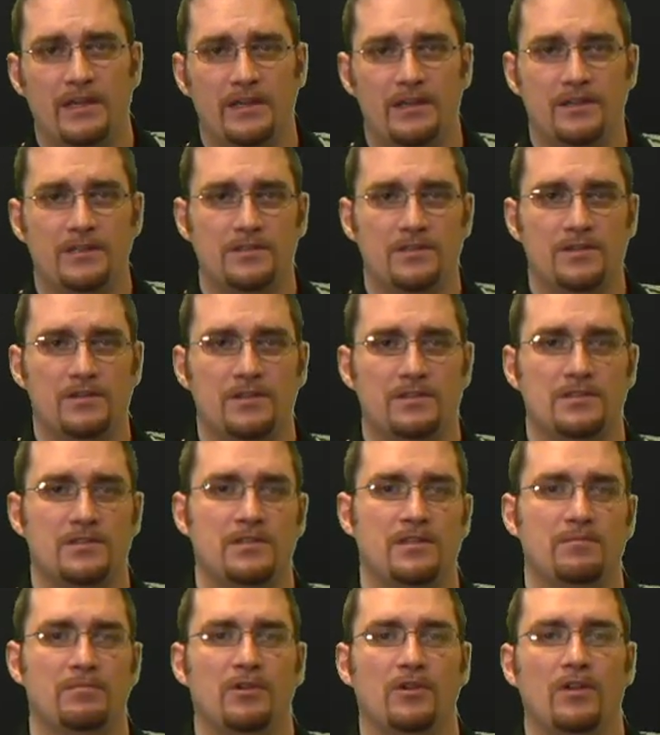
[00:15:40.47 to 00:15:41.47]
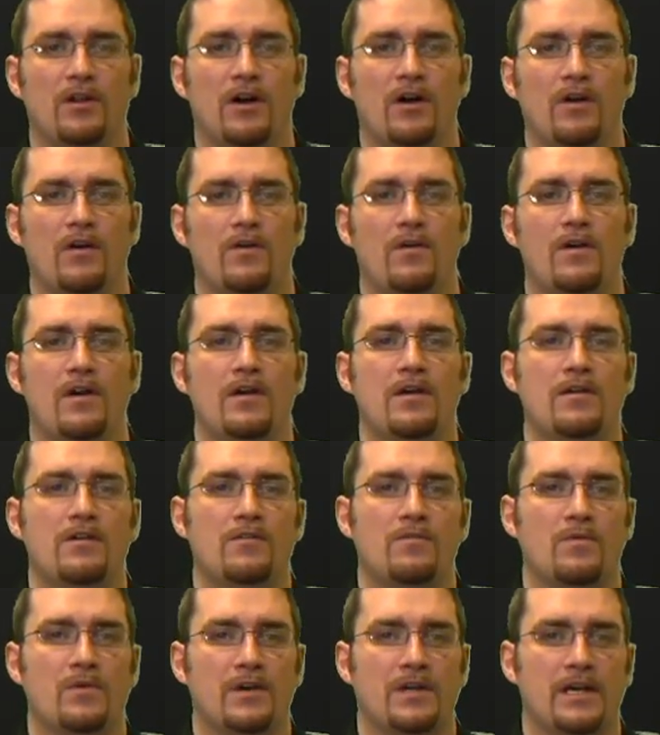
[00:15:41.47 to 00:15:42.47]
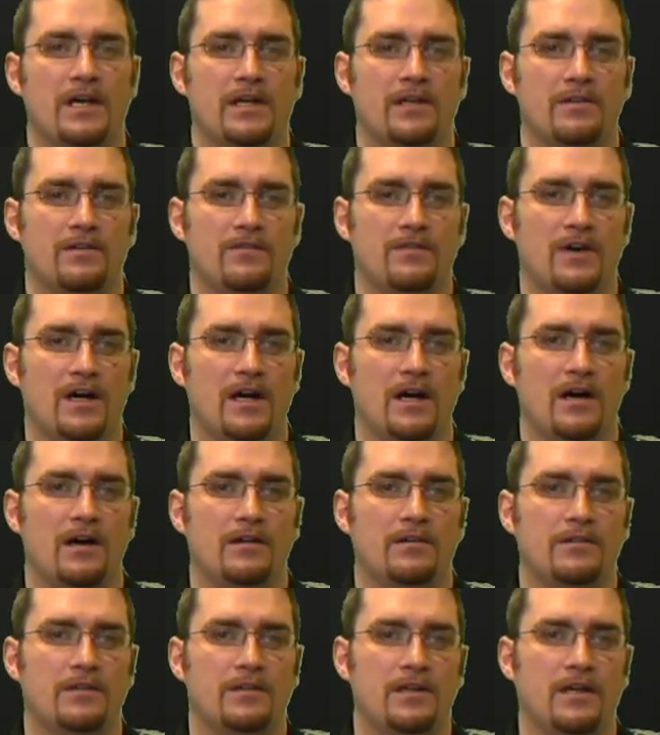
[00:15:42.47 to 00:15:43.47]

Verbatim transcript: it because you can see below we're kind of uh,